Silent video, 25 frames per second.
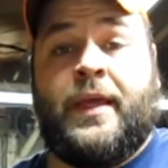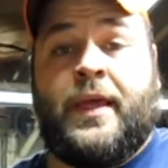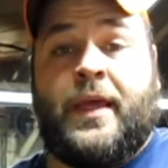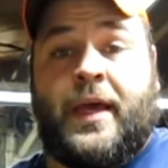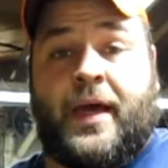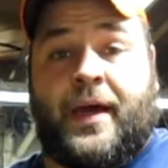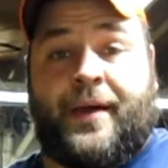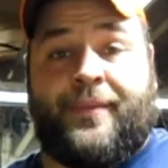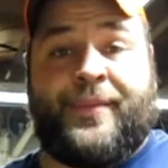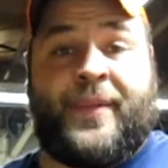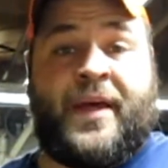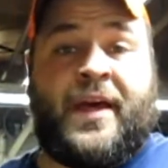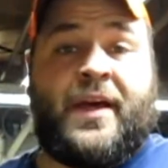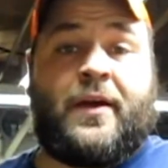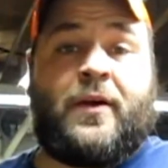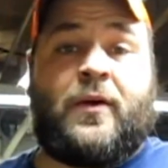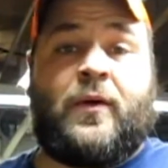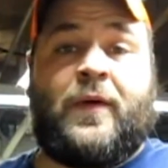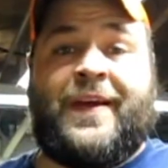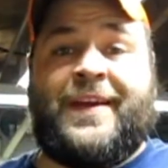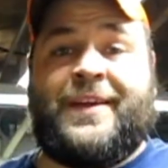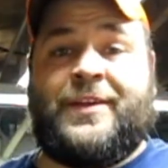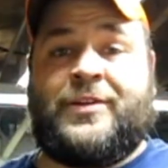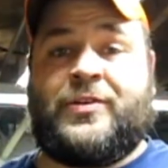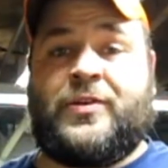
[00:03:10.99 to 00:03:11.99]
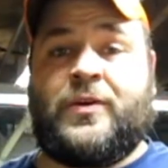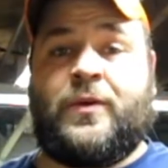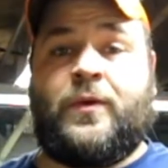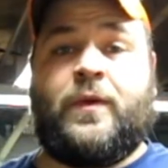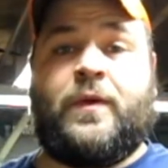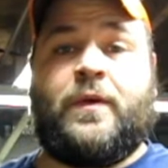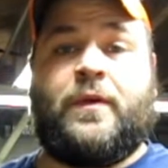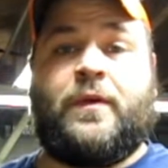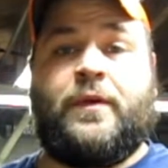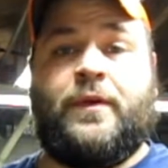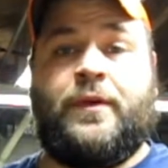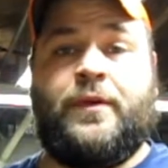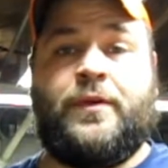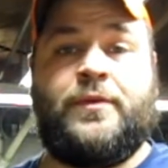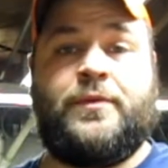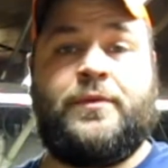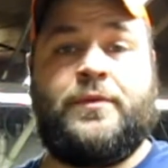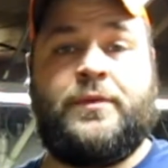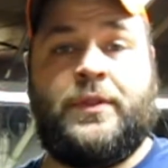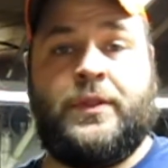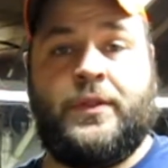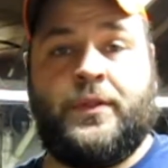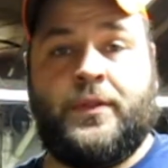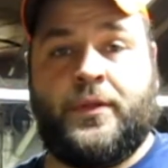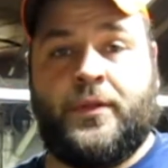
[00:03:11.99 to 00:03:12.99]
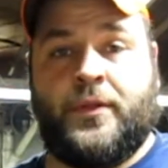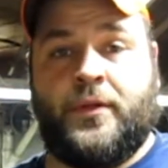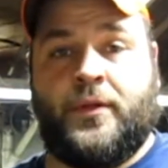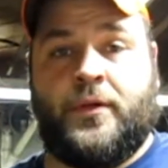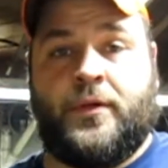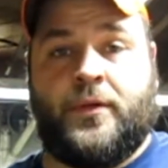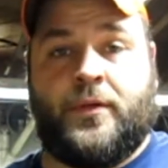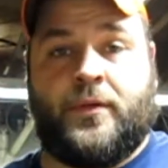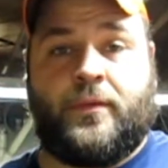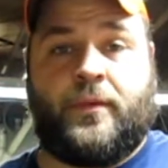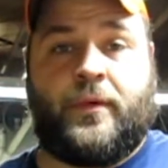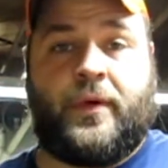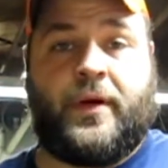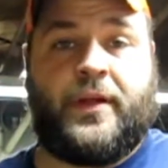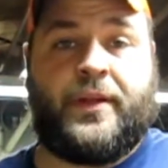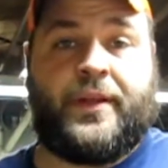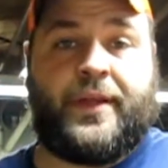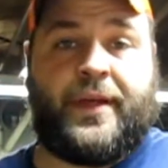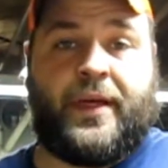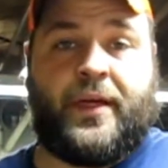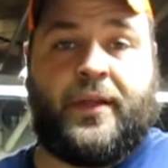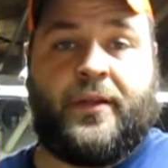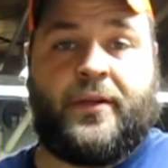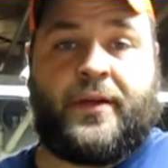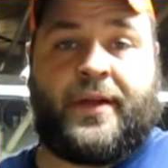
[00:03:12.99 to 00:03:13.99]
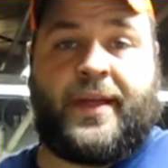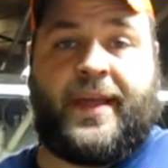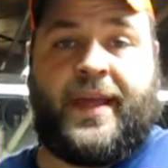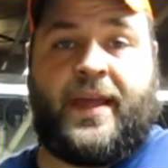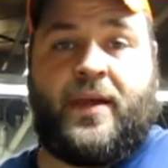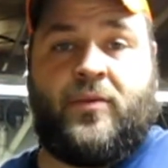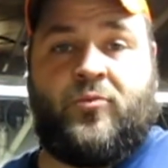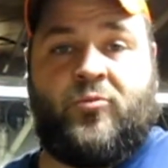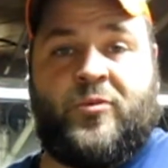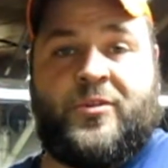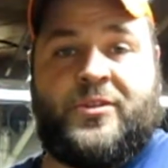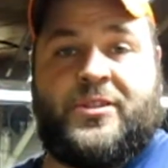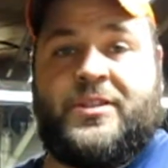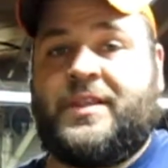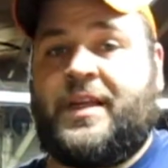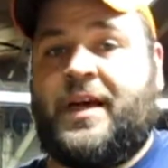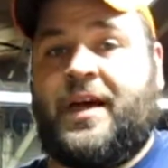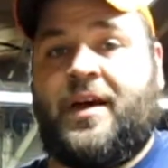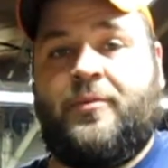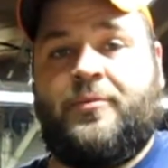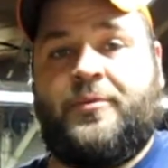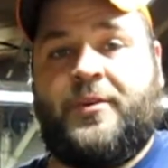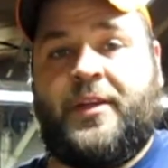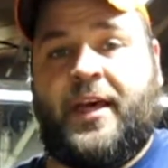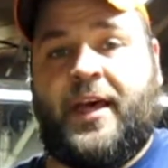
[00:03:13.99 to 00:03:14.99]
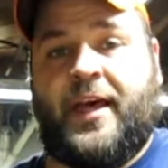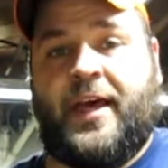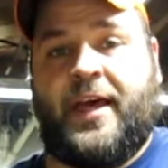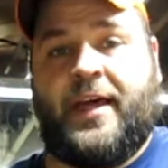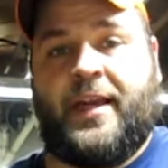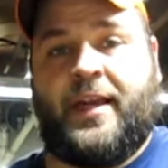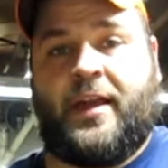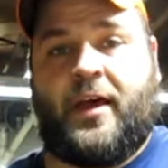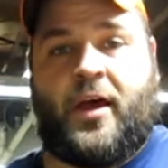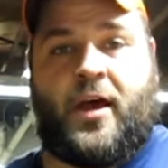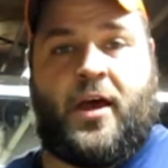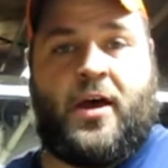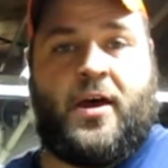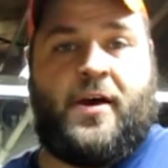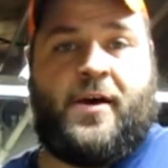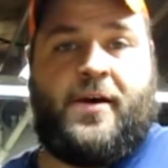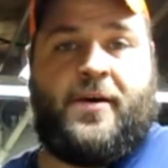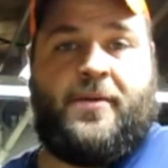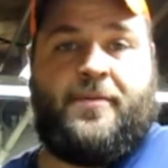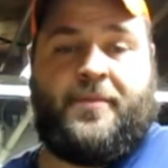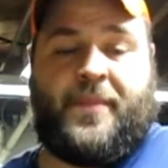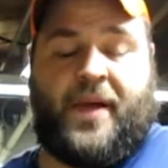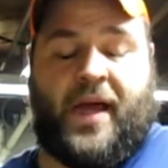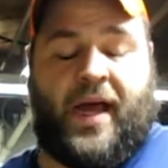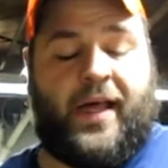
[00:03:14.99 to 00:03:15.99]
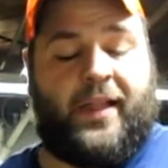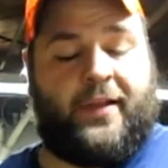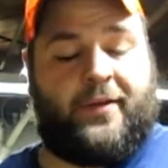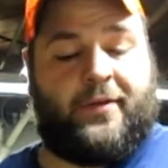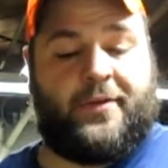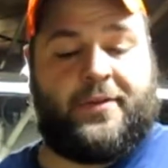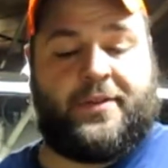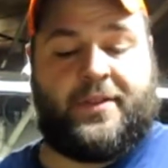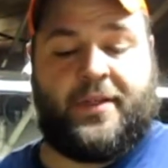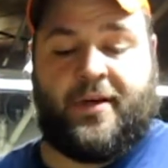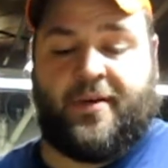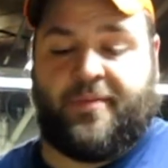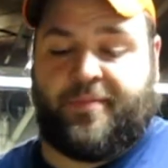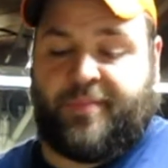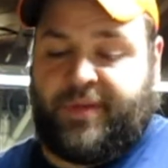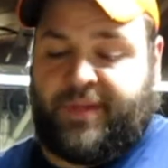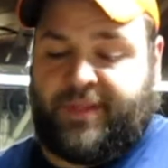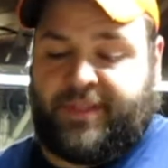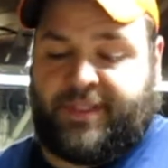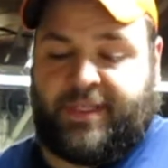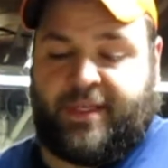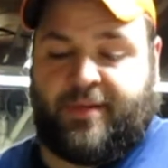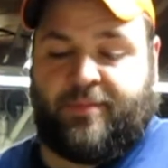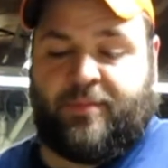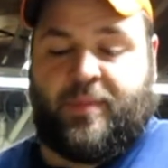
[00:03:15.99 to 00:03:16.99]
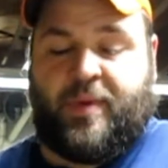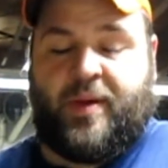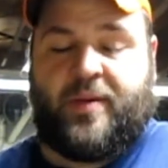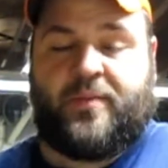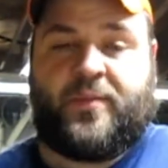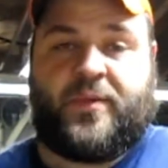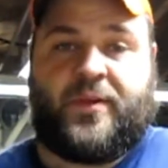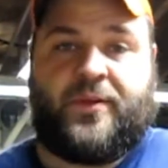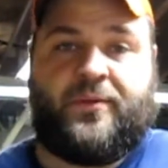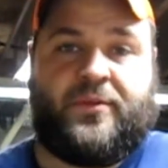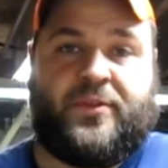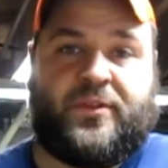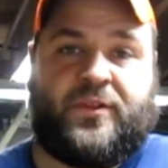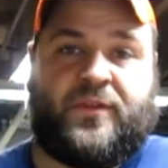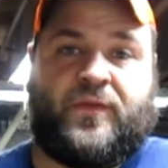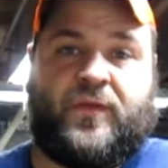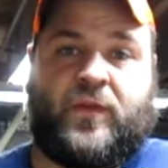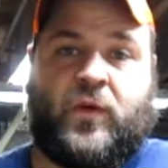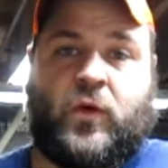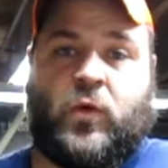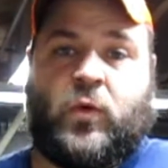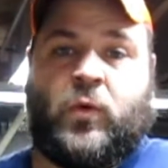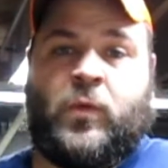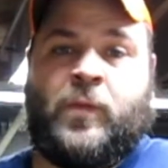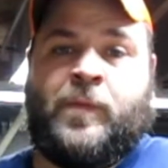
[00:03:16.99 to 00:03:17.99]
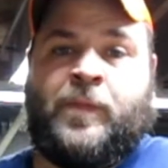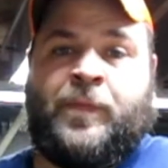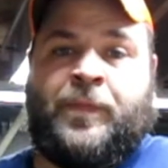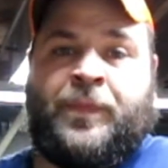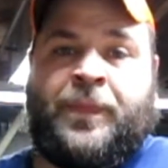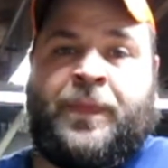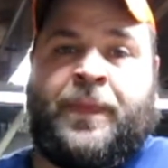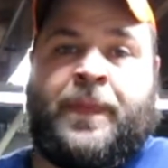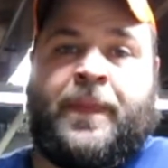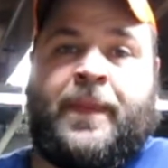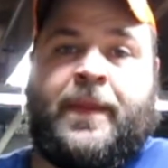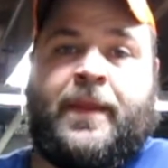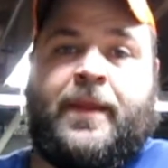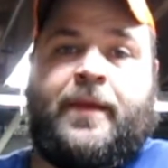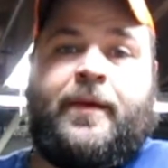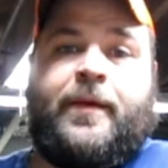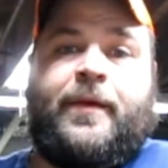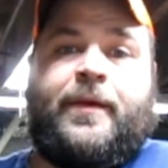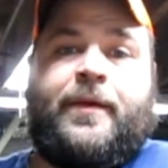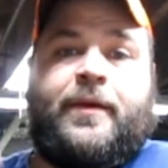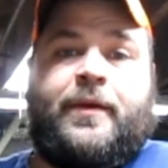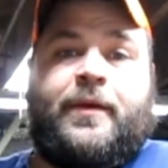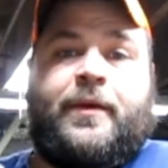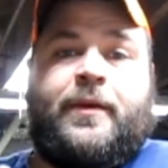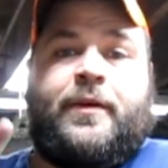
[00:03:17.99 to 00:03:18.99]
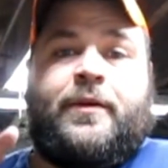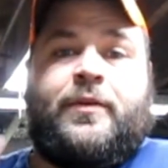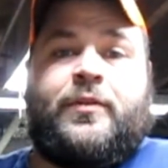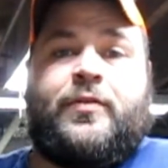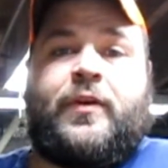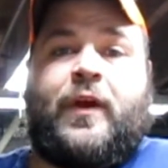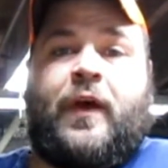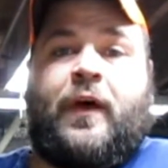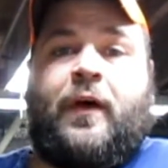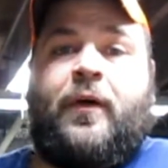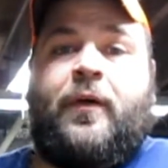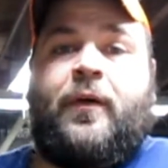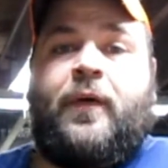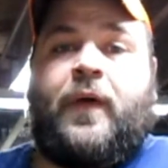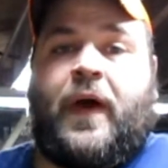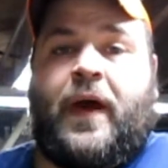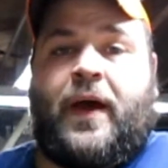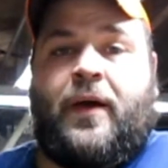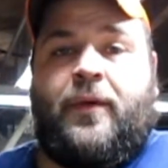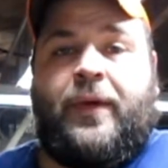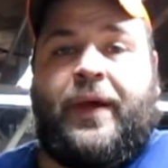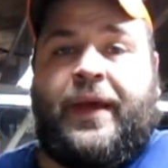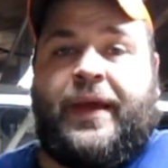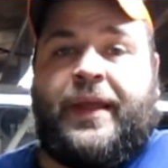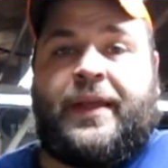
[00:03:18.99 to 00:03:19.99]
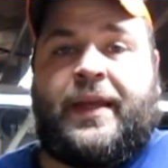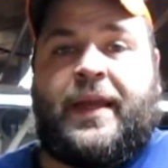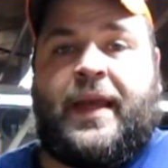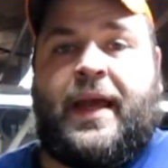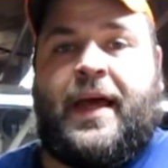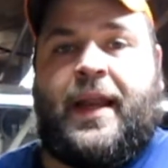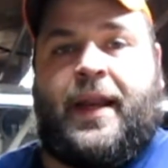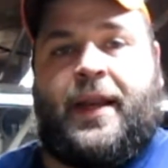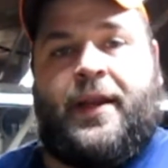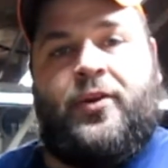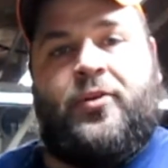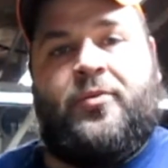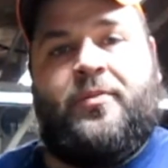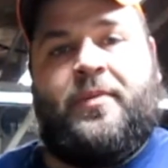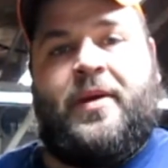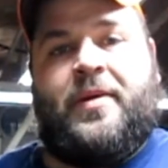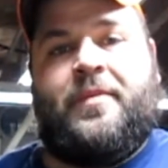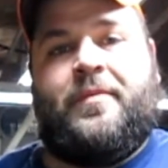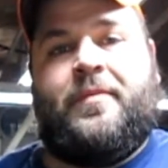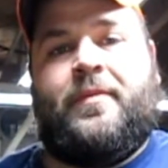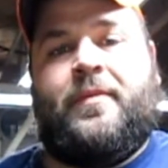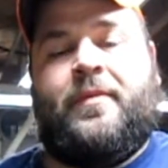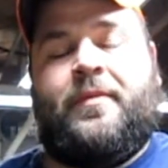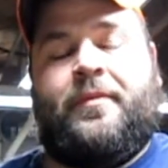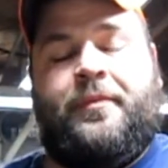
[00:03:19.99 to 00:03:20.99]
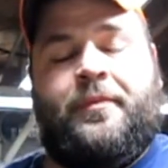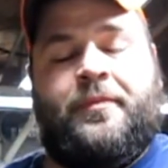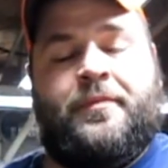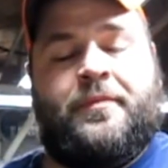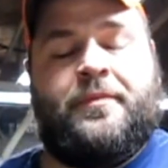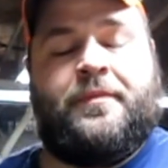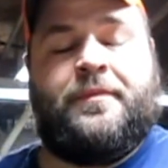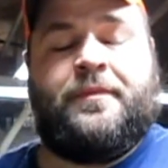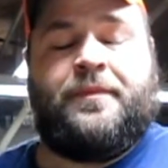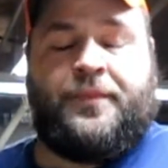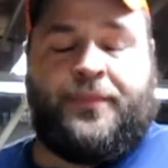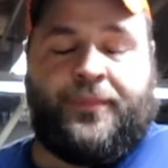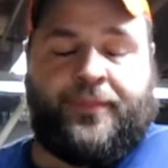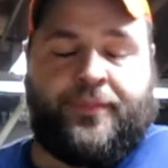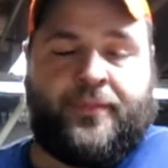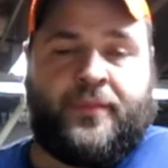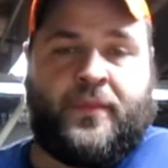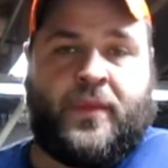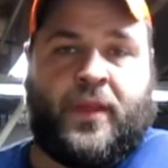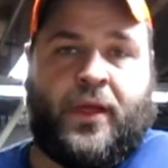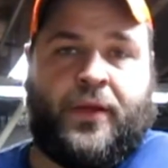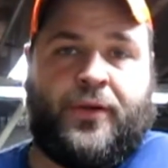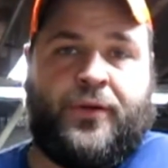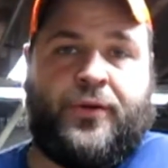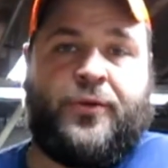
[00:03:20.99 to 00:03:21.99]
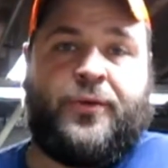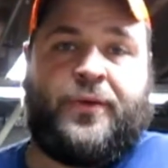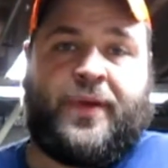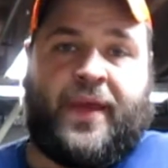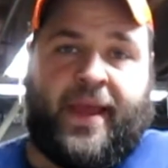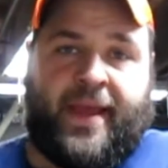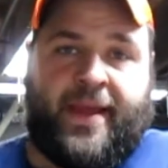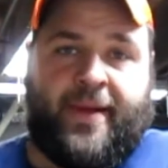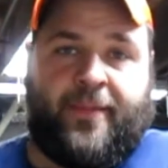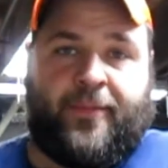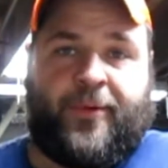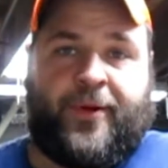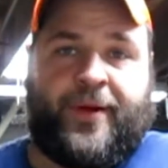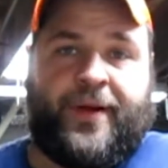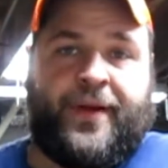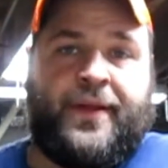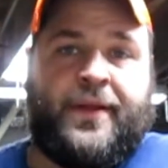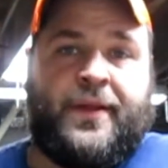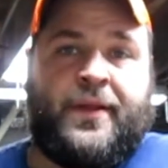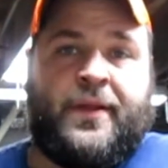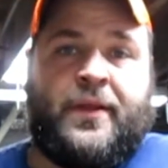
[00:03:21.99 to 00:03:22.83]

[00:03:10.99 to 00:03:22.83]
I'm not quite sure where the other camera stopped at. I looked up, it said memory was full. So I went and got a new camera,